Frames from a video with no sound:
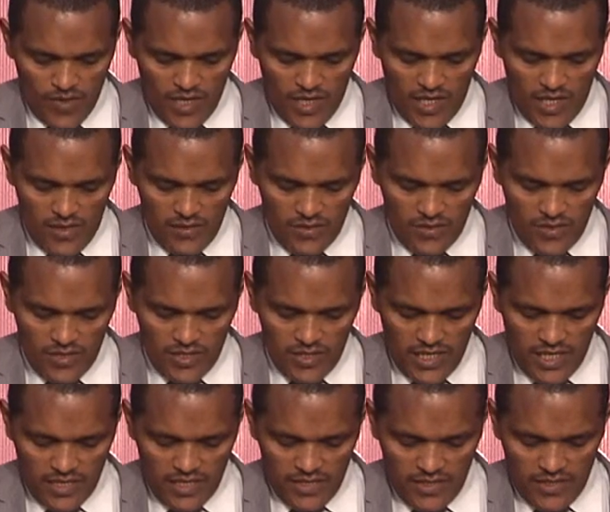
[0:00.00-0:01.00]
Households
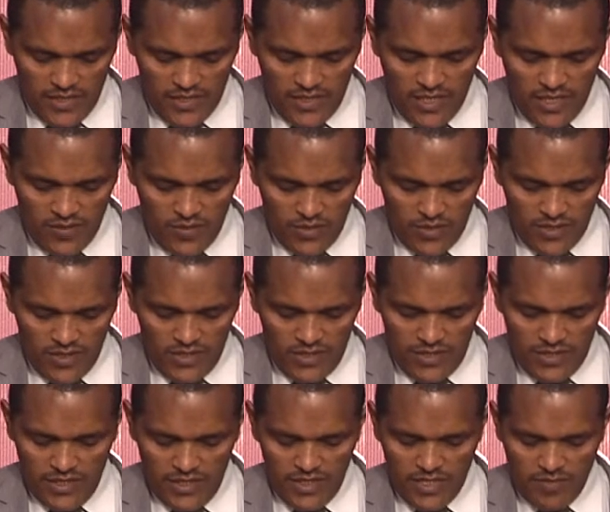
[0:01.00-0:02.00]
are
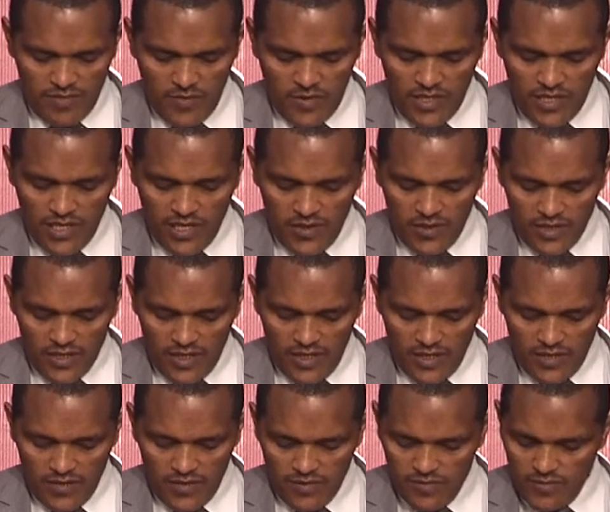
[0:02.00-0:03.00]
networked, and the
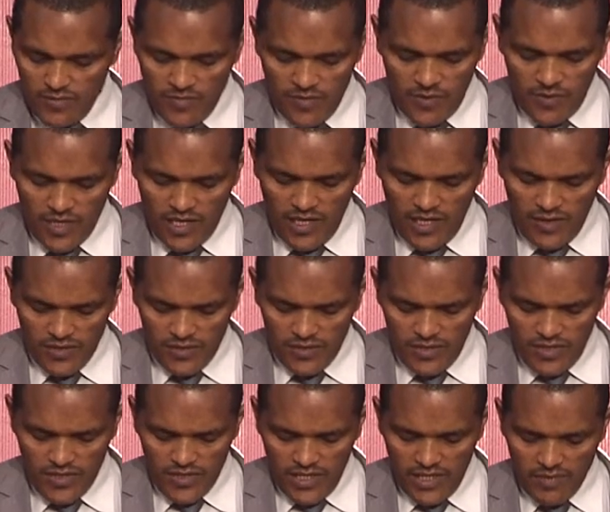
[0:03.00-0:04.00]
moderate
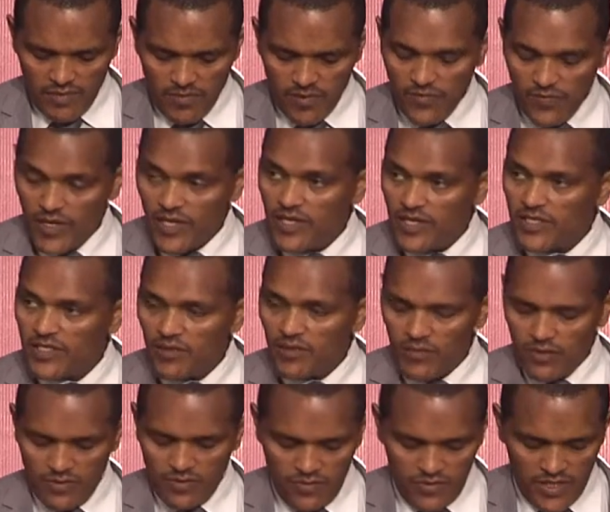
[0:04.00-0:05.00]
households are providing
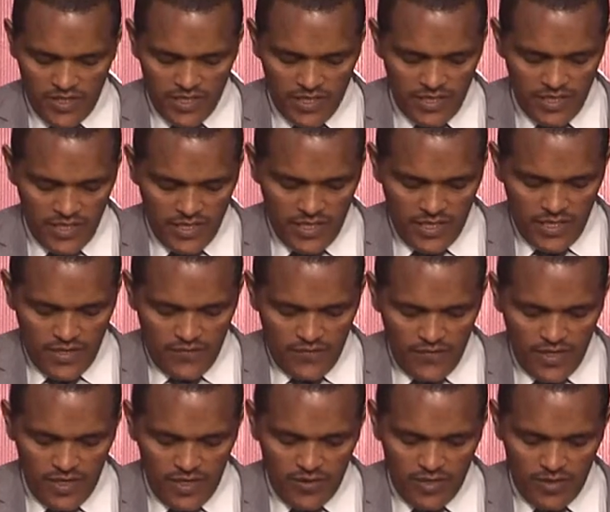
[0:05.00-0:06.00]
support to their
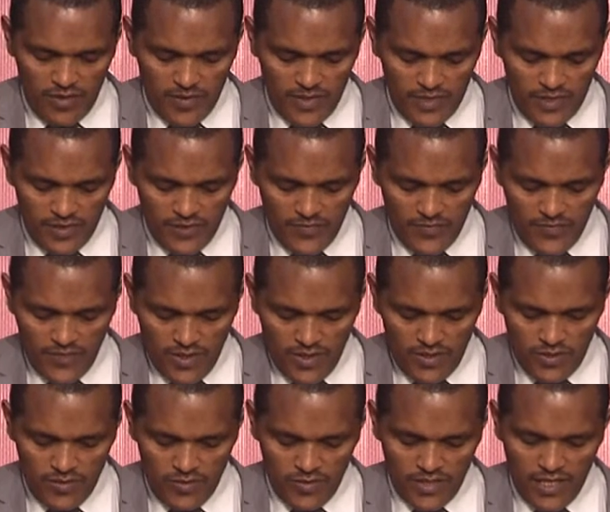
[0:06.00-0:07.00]
fellow neighbors
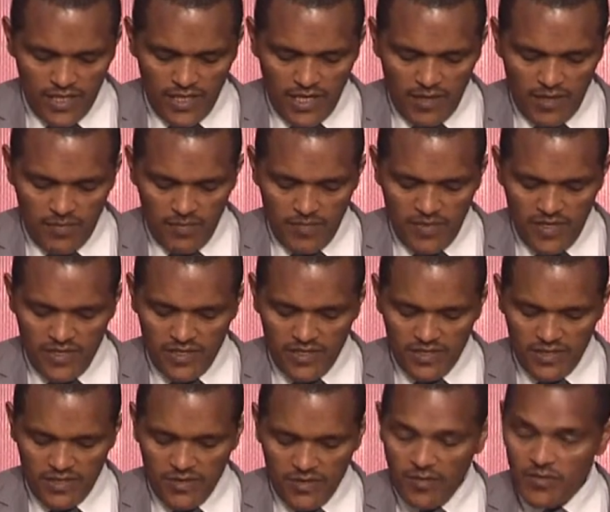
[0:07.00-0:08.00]
to scale up
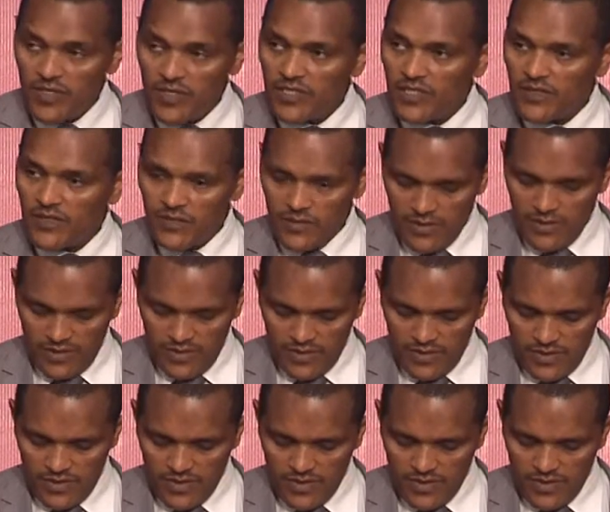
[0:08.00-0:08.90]
best community services.